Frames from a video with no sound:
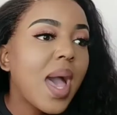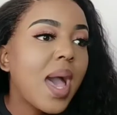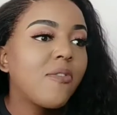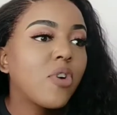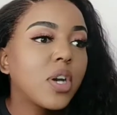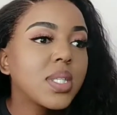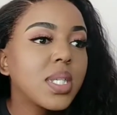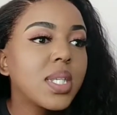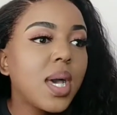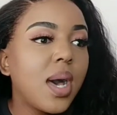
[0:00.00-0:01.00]
I've
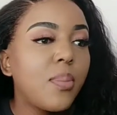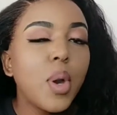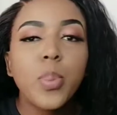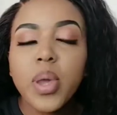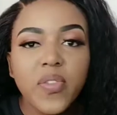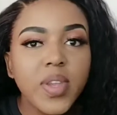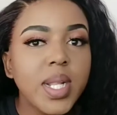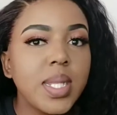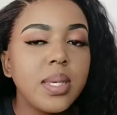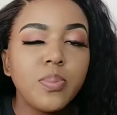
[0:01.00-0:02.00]
gotten a
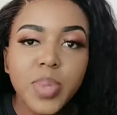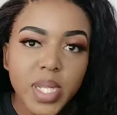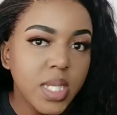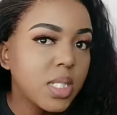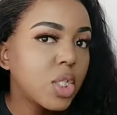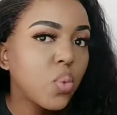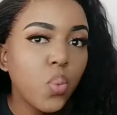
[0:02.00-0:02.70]
perfectly bleached